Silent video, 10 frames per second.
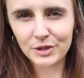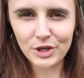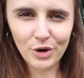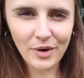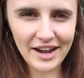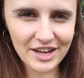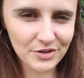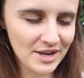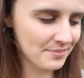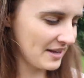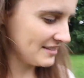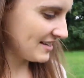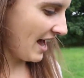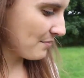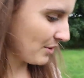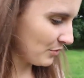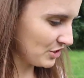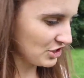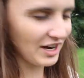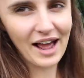No ready green beans yet, but we
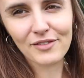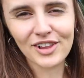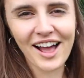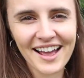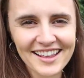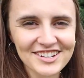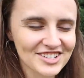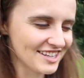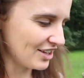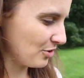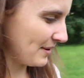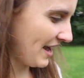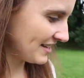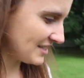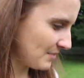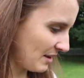should have a lot in just a little bit. I see